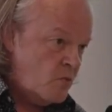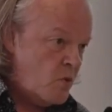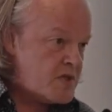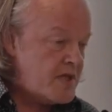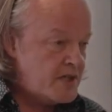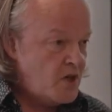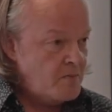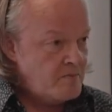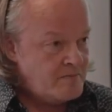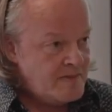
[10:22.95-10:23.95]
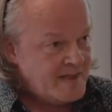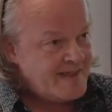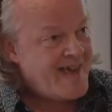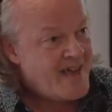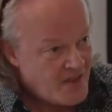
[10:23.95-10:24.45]
what's their job?
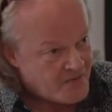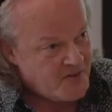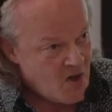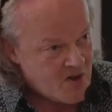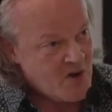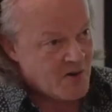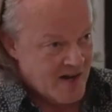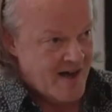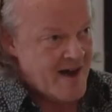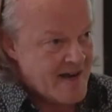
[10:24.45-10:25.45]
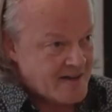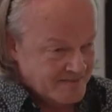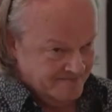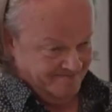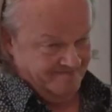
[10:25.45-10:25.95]
Get the flock
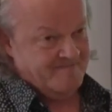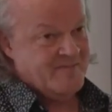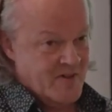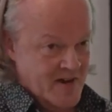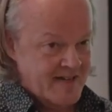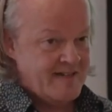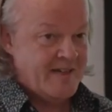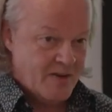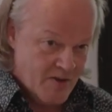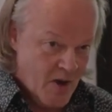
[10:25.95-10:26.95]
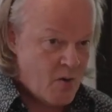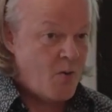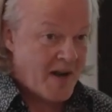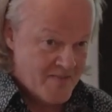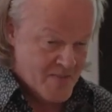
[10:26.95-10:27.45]
online, right? And you know
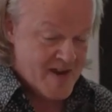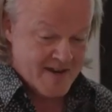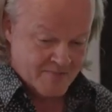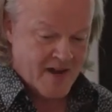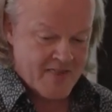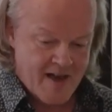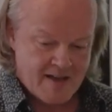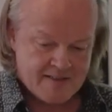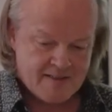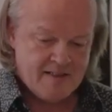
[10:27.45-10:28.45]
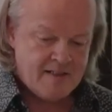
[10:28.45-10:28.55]
what I mean by that.